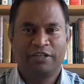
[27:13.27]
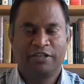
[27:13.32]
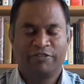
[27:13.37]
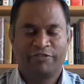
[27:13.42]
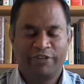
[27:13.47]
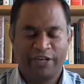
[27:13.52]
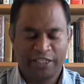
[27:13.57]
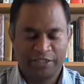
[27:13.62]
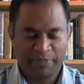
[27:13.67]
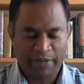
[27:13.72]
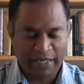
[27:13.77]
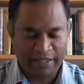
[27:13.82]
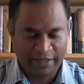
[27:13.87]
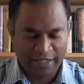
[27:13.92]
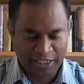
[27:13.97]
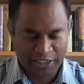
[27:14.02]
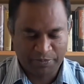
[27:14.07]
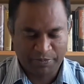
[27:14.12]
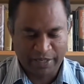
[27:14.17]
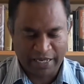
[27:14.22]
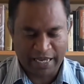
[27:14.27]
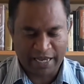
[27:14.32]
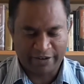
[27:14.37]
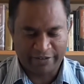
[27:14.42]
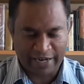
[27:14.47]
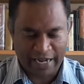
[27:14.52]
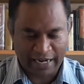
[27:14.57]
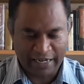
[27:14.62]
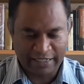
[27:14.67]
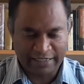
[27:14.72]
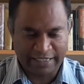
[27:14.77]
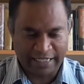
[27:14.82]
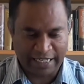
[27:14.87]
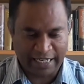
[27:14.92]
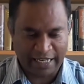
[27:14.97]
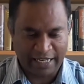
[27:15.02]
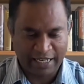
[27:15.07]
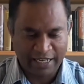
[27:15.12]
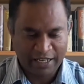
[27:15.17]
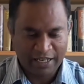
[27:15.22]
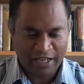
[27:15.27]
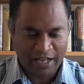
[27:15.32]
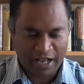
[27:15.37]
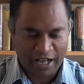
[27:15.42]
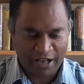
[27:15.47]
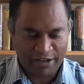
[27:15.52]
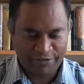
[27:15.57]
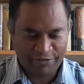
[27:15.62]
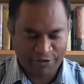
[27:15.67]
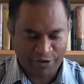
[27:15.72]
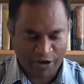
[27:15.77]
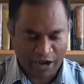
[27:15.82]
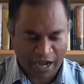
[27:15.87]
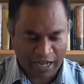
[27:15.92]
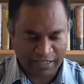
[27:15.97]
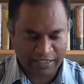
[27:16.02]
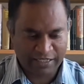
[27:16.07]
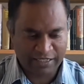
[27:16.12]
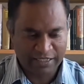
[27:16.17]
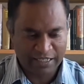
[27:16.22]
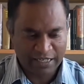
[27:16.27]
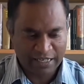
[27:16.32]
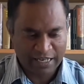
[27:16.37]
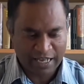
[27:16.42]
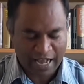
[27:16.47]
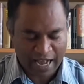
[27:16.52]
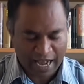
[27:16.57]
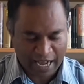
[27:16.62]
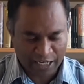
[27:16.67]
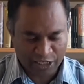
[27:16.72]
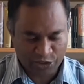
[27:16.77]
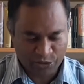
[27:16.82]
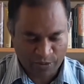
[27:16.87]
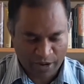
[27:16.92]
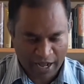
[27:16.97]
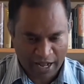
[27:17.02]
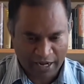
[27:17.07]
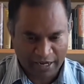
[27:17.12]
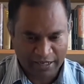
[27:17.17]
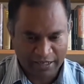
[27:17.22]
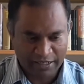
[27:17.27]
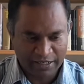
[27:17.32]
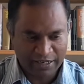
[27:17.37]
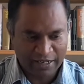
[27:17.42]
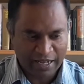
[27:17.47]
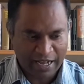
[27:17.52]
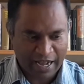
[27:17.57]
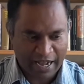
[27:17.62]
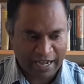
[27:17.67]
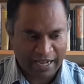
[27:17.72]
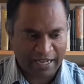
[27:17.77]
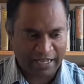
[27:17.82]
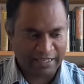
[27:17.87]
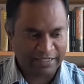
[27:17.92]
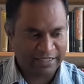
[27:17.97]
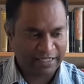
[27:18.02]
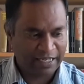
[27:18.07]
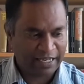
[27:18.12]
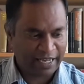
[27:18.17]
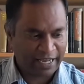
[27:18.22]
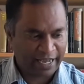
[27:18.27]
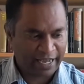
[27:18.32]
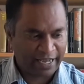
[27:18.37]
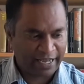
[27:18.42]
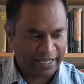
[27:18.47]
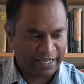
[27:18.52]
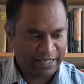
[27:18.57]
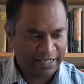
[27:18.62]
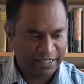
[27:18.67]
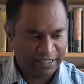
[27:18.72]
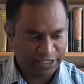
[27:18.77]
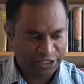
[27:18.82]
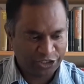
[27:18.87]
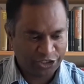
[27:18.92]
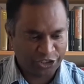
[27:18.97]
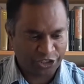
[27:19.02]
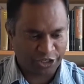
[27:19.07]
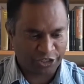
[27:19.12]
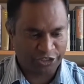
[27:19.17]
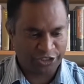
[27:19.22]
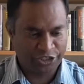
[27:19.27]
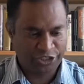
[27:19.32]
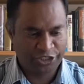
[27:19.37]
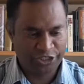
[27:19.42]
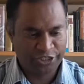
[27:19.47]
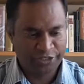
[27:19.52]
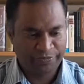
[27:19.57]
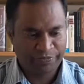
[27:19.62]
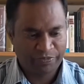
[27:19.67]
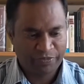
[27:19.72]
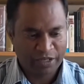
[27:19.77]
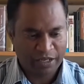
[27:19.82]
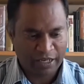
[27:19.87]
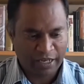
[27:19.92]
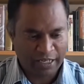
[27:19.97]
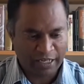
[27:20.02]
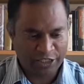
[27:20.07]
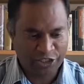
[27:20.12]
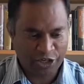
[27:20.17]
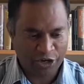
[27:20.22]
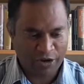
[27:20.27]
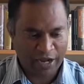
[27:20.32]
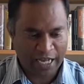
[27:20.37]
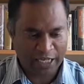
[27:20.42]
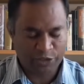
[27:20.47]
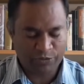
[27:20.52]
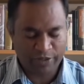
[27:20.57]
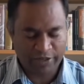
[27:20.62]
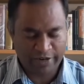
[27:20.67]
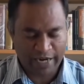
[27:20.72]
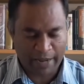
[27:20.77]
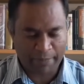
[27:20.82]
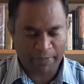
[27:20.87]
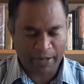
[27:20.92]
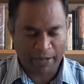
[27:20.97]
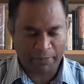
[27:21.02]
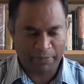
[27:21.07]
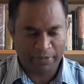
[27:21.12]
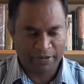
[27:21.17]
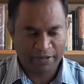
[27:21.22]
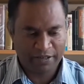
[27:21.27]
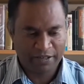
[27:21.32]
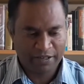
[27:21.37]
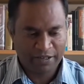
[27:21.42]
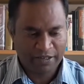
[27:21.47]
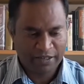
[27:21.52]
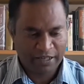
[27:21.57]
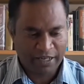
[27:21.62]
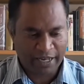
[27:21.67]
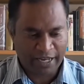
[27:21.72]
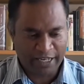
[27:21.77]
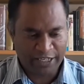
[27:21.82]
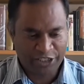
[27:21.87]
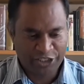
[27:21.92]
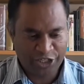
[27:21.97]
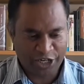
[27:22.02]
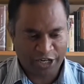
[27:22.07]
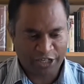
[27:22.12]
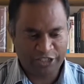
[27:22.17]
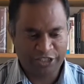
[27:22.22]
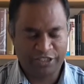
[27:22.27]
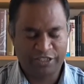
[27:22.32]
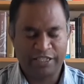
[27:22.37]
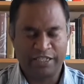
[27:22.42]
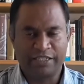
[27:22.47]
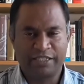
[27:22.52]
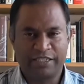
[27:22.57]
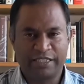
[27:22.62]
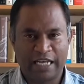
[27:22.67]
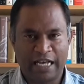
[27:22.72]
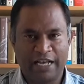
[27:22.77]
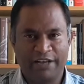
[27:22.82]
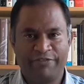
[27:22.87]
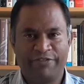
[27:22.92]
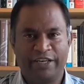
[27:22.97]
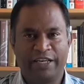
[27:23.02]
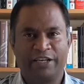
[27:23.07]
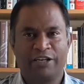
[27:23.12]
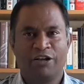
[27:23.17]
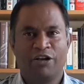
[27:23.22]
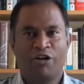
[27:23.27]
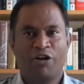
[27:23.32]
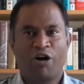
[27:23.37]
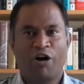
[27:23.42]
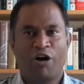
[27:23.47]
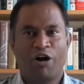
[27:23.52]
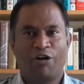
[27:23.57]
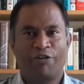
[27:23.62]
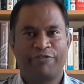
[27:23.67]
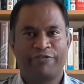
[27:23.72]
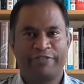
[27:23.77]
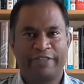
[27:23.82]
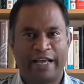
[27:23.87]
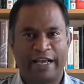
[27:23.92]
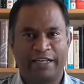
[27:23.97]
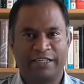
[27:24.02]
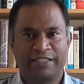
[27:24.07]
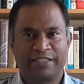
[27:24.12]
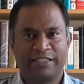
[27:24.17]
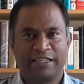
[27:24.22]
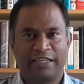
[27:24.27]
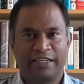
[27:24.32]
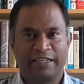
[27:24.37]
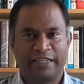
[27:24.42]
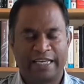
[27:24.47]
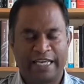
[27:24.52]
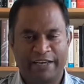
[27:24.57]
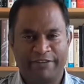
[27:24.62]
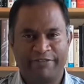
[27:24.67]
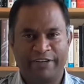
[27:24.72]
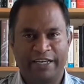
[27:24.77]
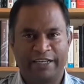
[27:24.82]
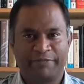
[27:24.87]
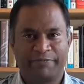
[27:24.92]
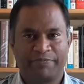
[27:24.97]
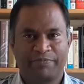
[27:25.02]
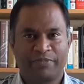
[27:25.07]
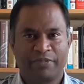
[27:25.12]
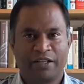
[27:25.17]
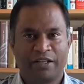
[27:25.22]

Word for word: Friends, may this be a reality uh, for us as well as a church. And so, as we wrap up, a church deserving of thanksgiving.